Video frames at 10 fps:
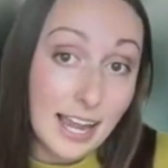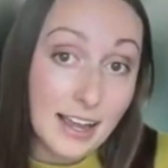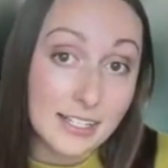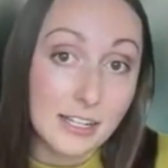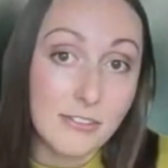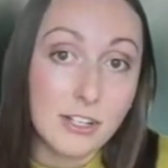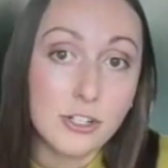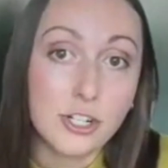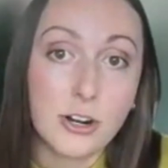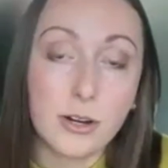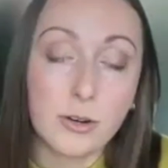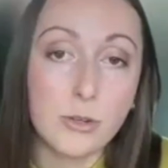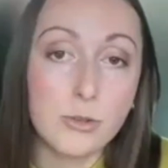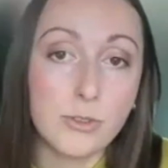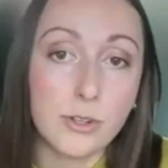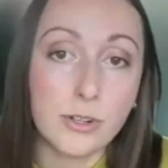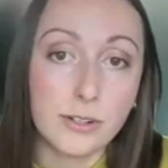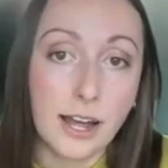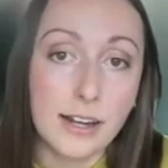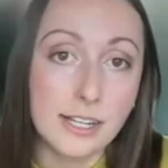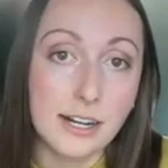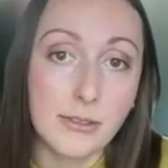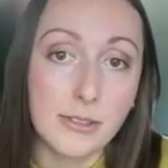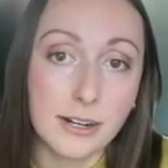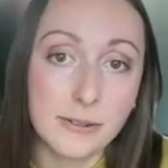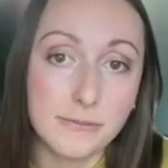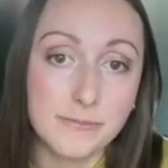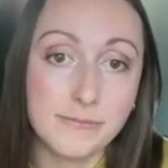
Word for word: active and sharing useful content out there.